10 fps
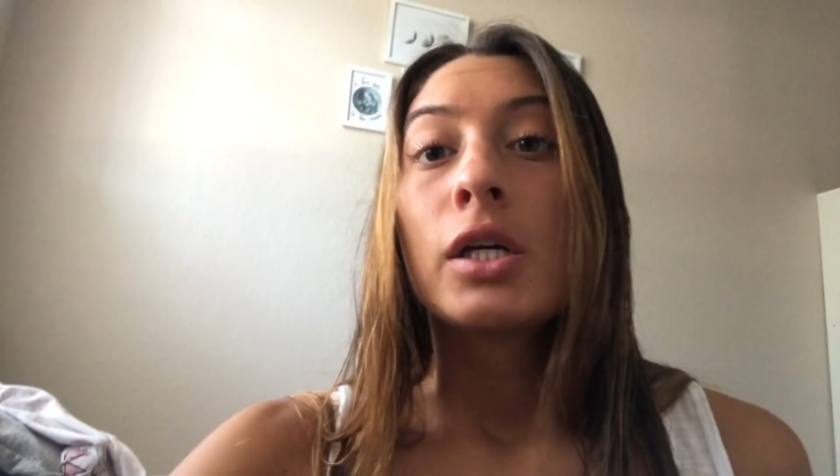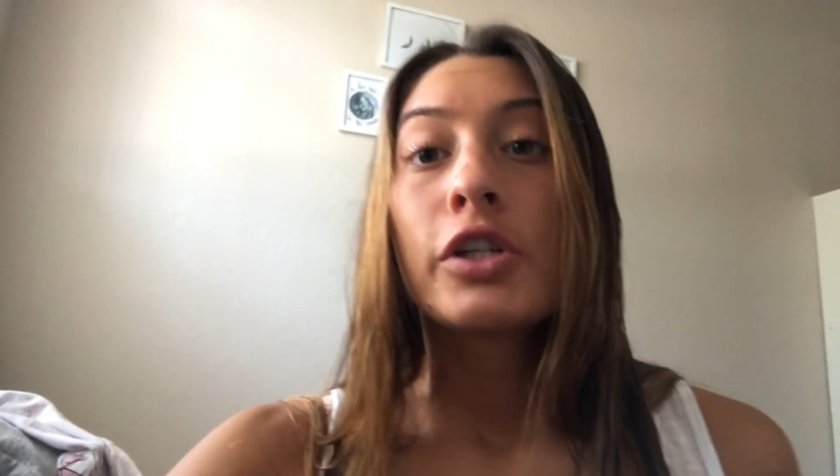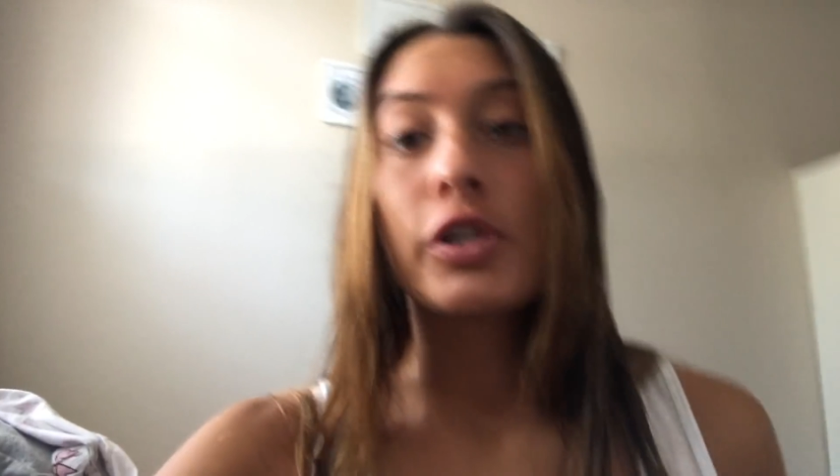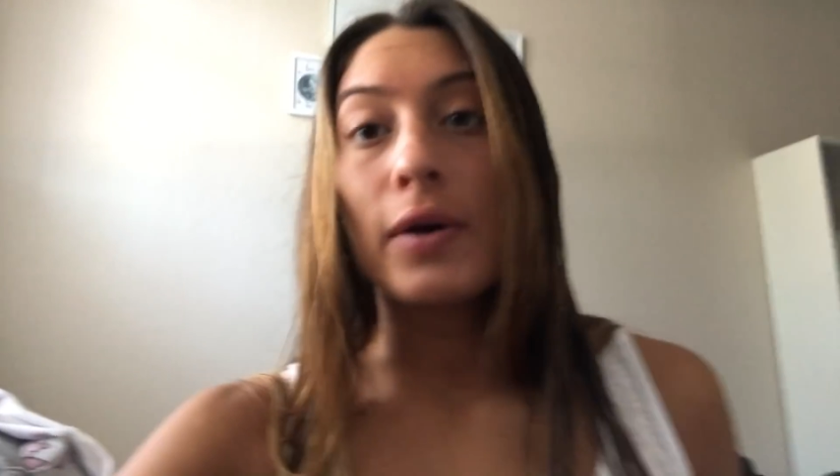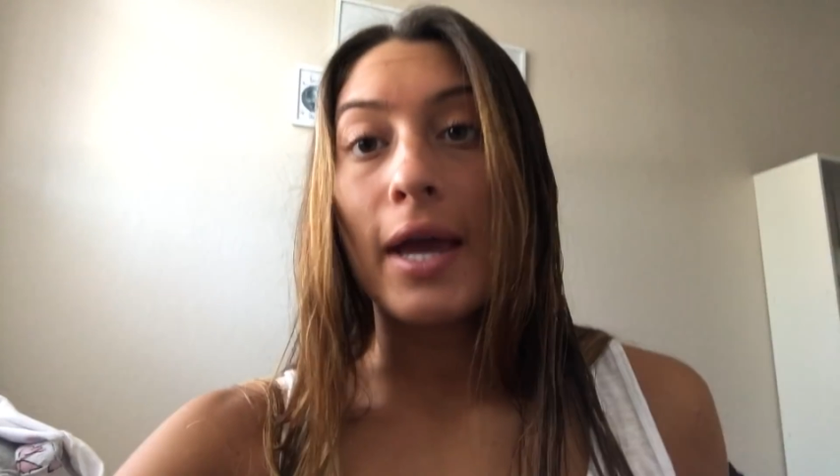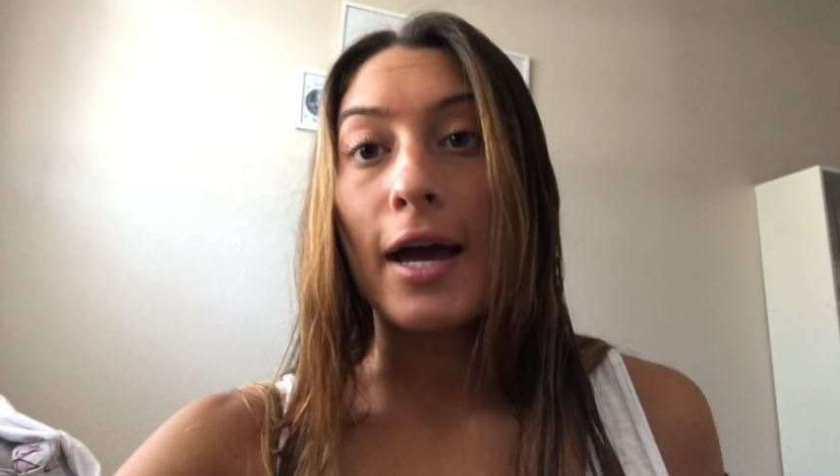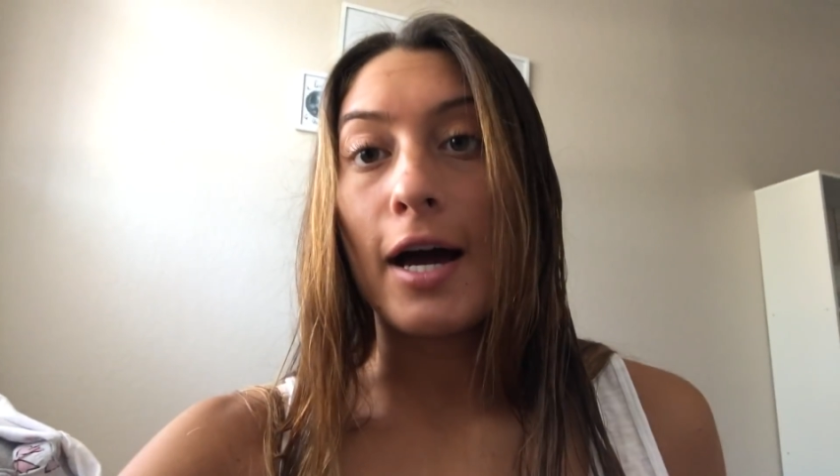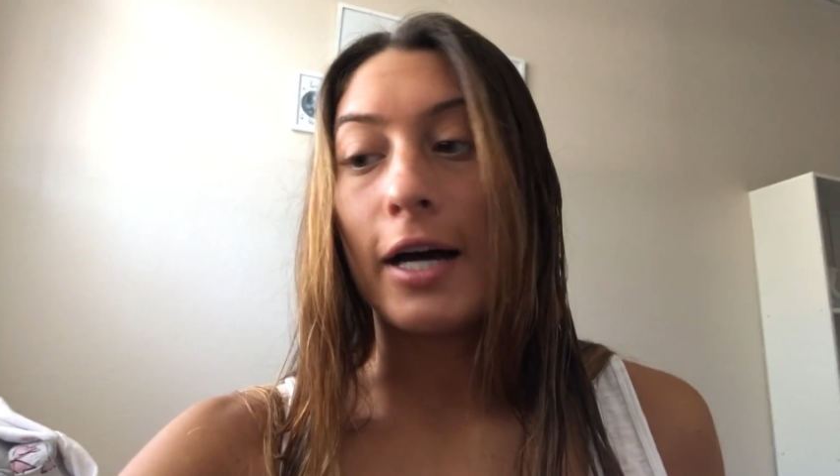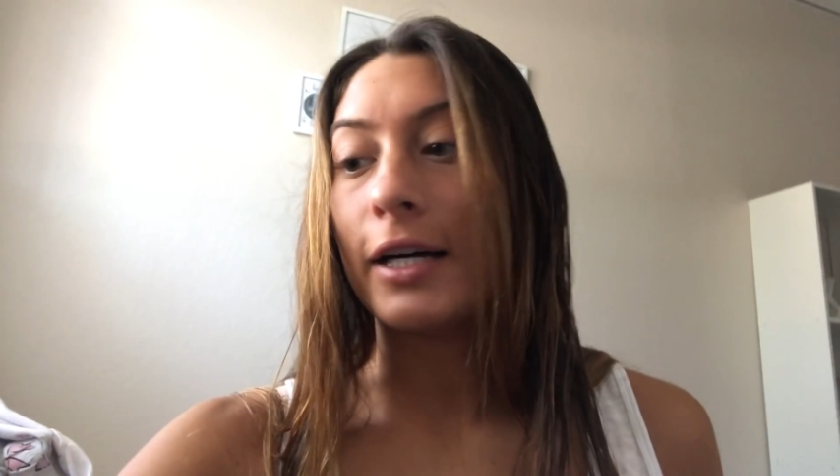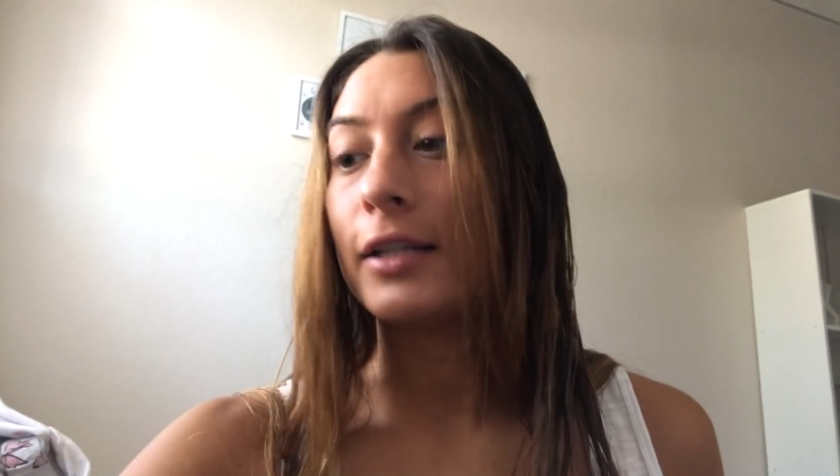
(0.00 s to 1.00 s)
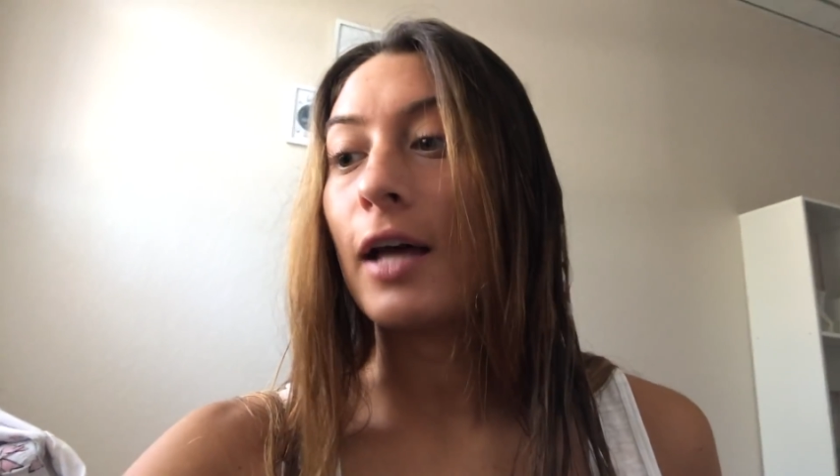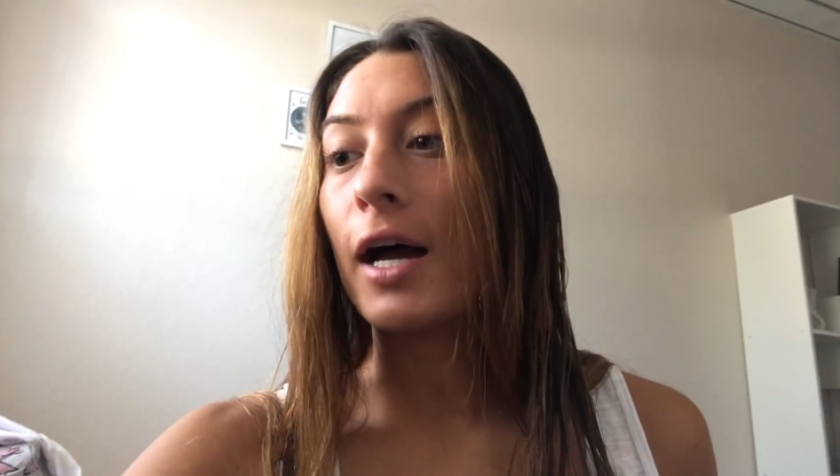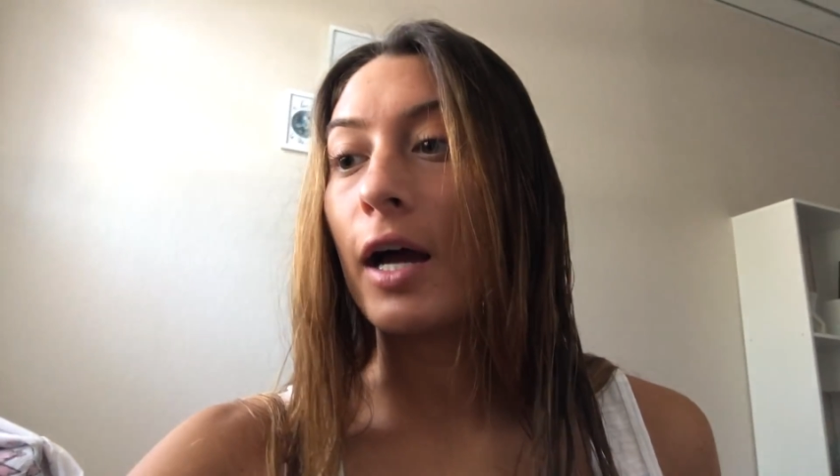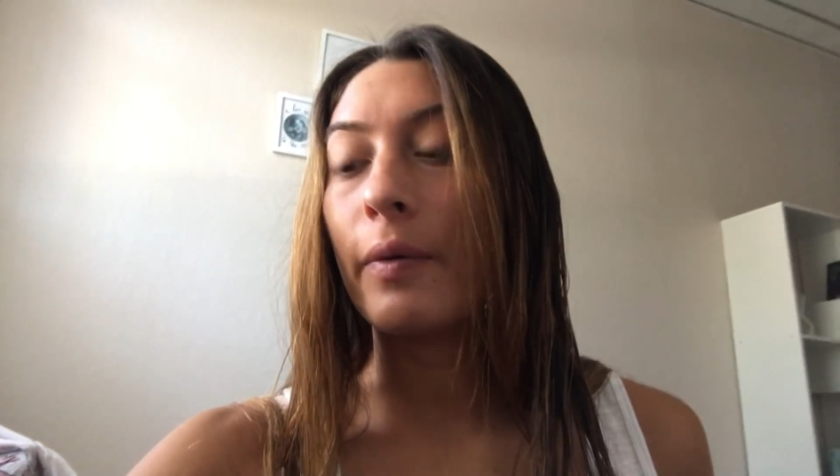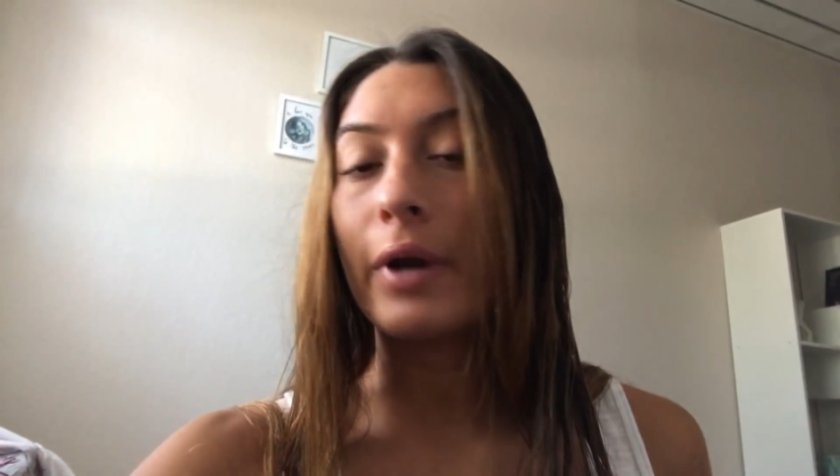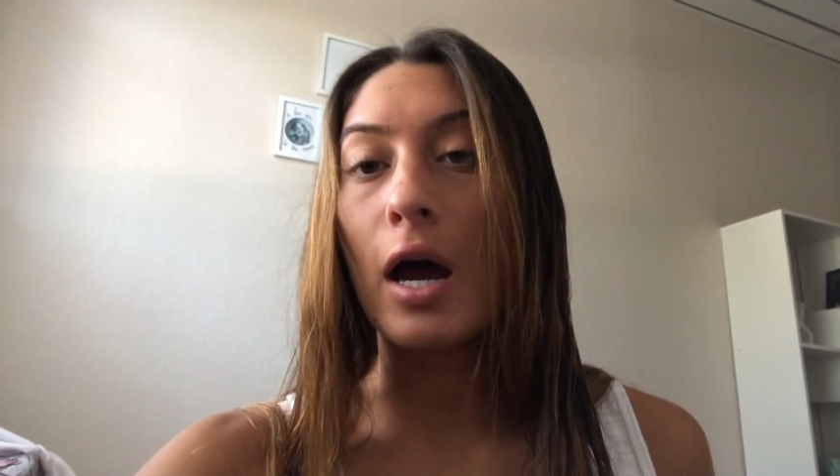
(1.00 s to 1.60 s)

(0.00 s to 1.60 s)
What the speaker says: So yeah, a lot going